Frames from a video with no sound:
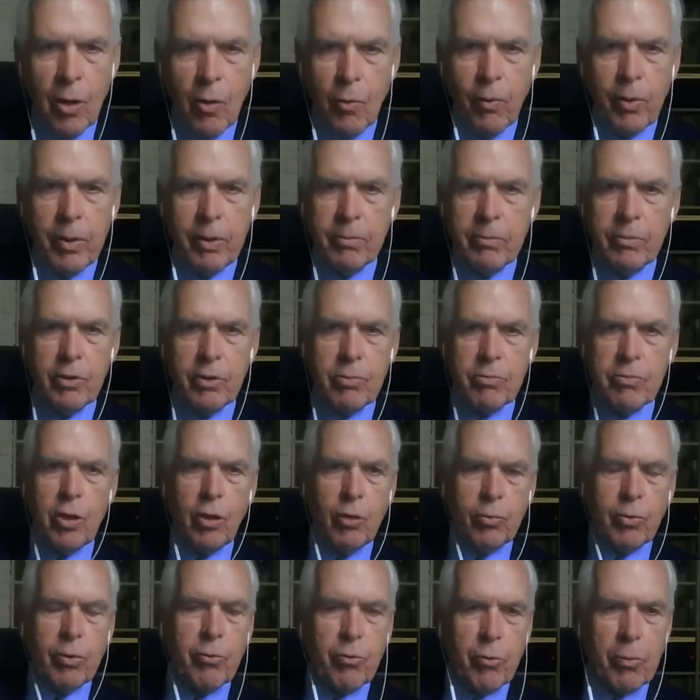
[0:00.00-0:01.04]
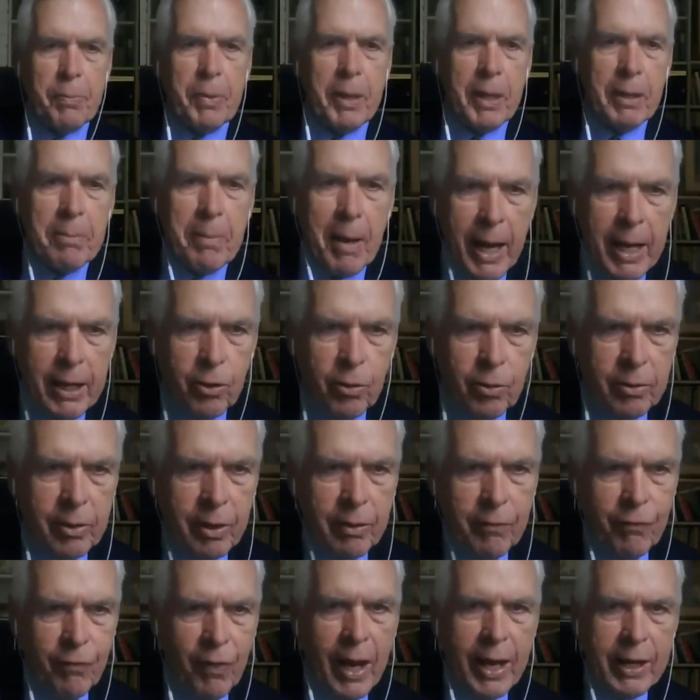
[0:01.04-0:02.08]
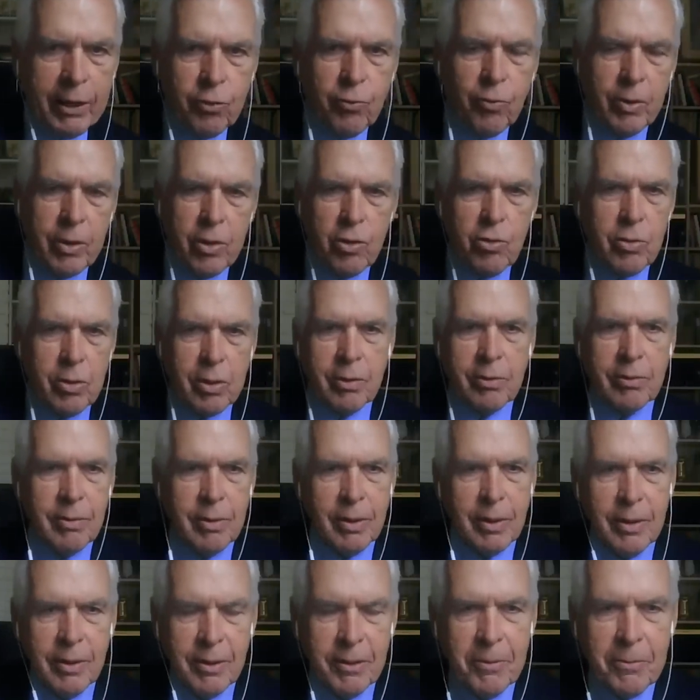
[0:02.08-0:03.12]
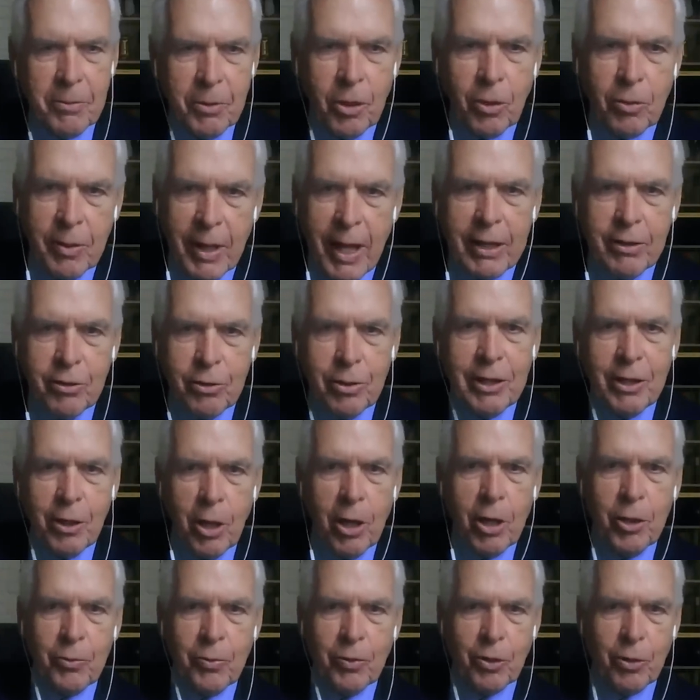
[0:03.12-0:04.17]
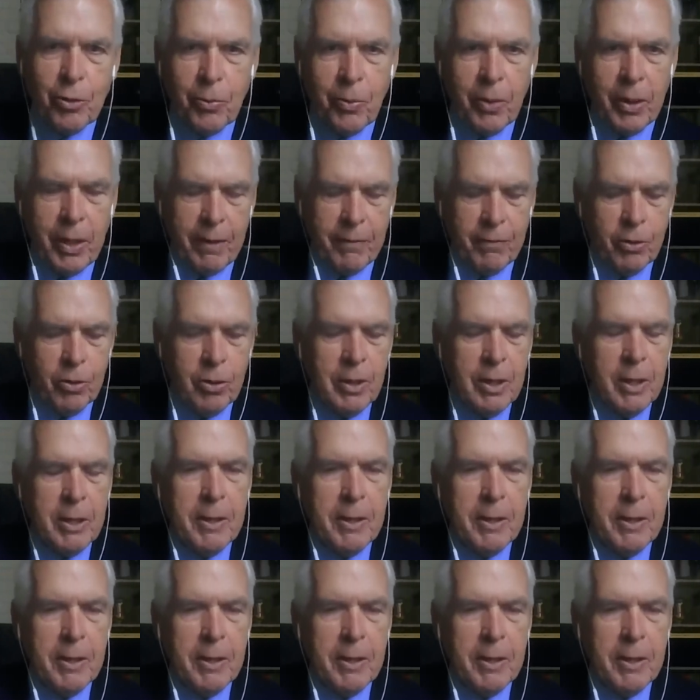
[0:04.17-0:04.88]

when children were being mangled in factories in 1900 or whatever.